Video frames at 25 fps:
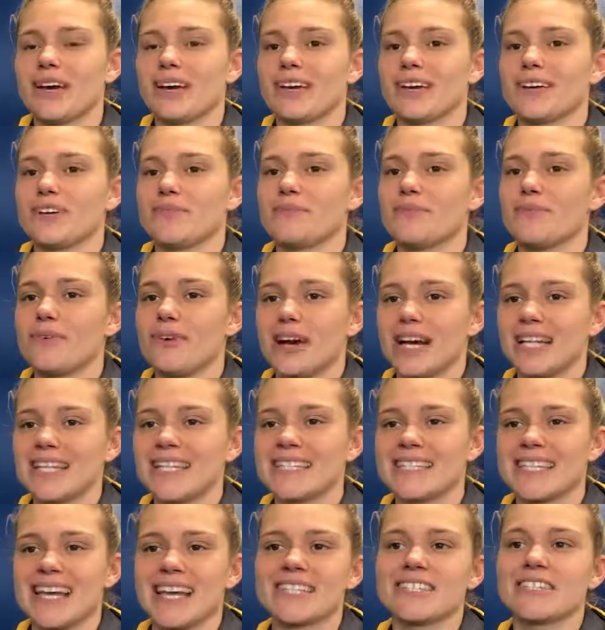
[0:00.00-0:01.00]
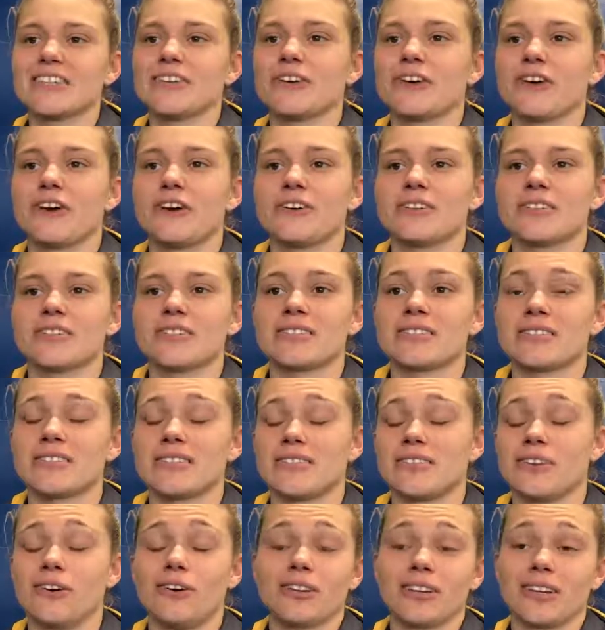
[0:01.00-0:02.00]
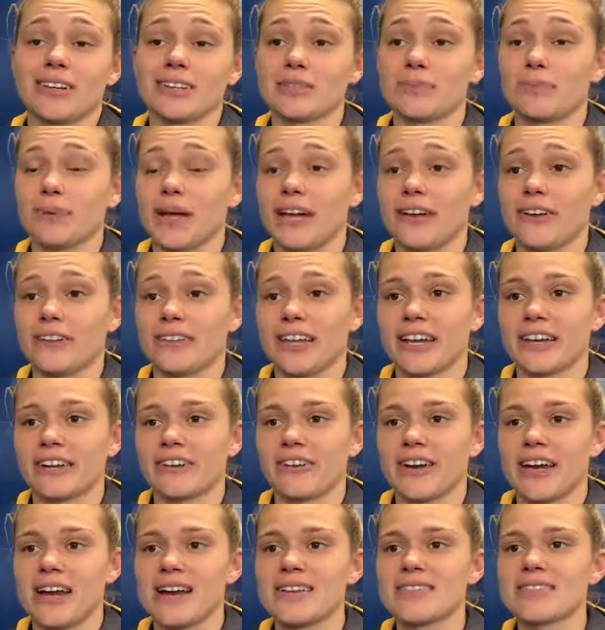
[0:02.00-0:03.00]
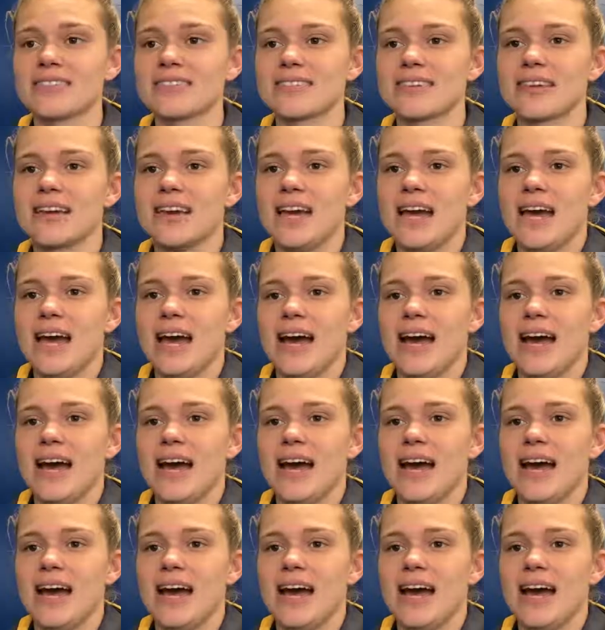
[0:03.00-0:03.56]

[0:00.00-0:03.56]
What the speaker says: I did say to the girls it's an honour to play on that ground.